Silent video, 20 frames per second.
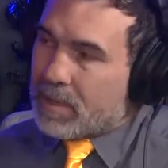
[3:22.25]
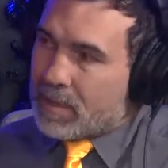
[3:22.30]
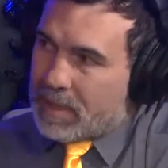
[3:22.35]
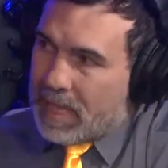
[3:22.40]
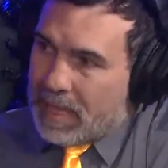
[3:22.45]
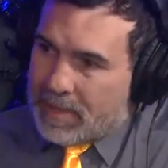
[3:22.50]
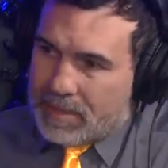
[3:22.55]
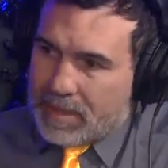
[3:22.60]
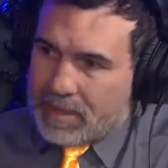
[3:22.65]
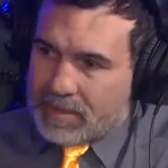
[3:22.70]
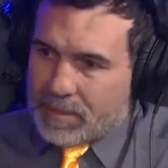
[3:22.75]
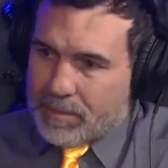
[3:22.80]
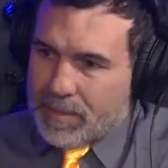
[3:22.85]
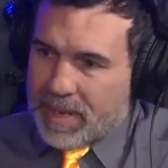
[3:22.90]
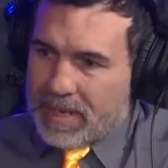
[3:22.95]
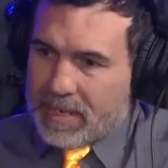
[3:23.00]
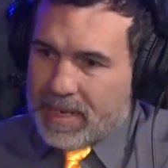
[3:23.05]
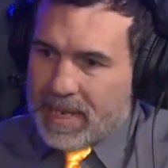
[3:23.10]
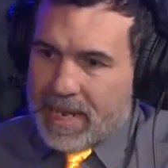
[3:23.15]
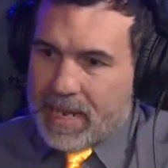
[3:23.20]
That doesn't
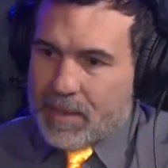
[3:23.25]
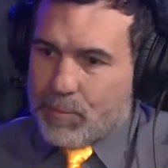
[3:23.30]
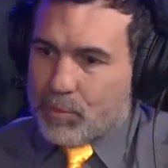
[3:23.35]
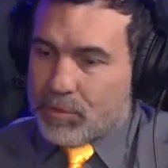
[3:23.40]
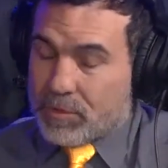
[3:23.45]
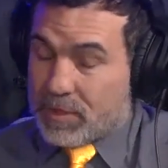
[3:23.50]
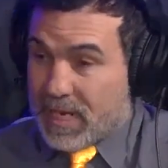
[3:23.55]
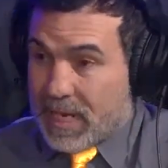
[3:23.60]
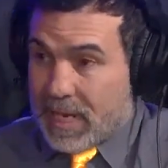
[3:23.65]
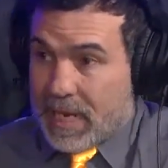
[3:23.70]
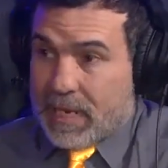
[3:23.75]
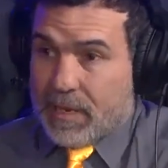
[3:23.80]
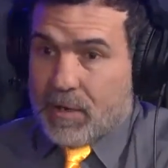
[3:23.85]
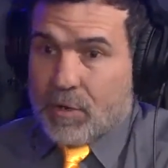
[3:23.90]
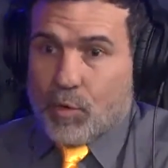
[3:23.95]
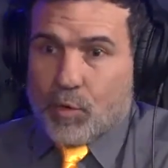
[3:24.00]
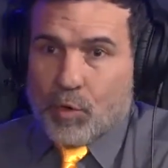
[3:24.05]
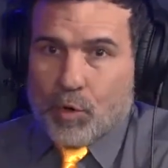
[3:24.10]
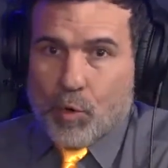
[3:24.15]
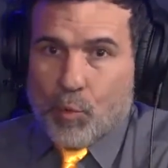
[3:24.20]
mean he was in
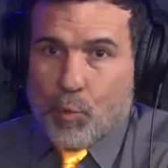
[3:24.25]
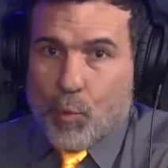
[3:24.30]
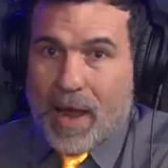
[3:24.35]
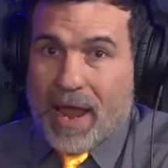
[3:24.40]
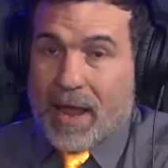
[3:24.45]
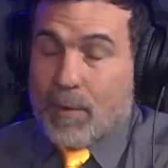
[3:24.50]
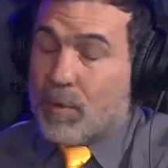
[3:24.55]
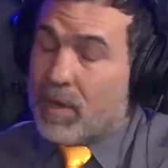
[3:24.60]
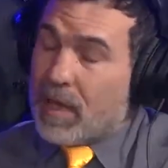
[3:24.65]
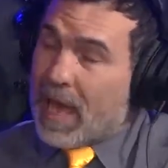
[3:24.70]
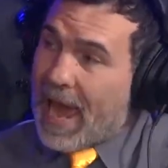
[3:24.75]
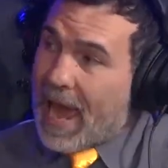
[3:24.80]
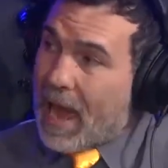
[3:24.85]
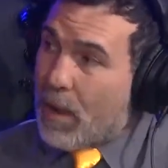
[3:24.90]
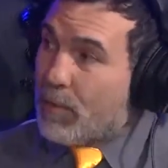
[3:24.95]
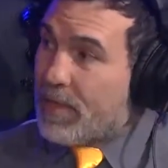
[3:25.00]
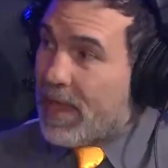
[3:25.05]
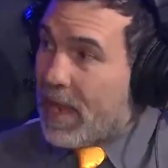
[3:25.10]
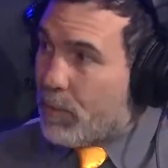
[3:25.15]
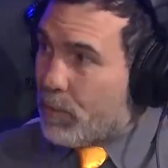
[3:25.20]
or aware
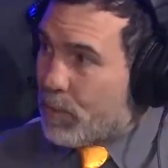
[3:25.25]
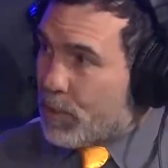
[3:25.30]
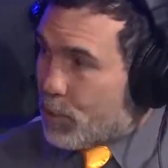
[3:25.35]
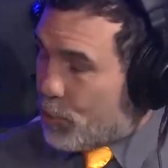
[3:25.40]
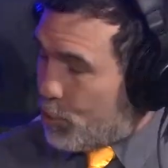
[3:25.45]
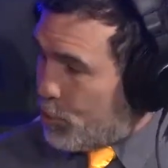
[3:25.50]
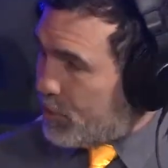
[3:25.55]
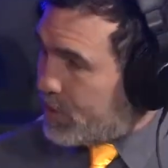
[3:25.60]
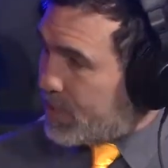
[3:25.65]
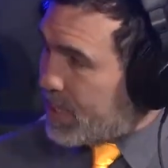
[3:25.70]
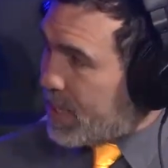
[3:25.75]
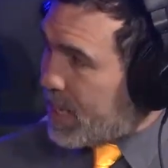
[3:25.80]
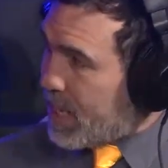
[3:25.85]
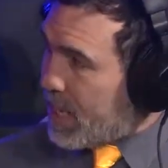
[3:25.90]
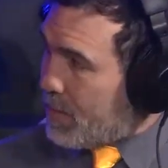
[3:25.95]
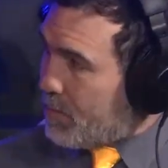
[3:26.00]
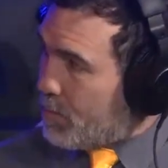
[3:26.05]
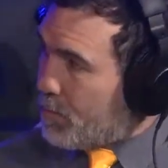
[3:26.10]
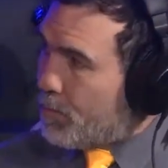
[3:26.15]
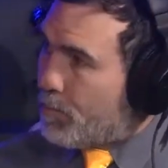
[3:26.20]
how they were using
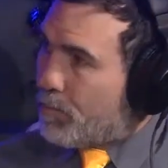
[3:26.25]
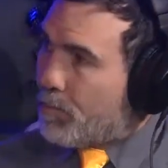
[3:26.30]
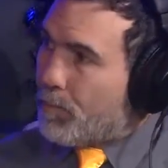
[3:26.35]
him,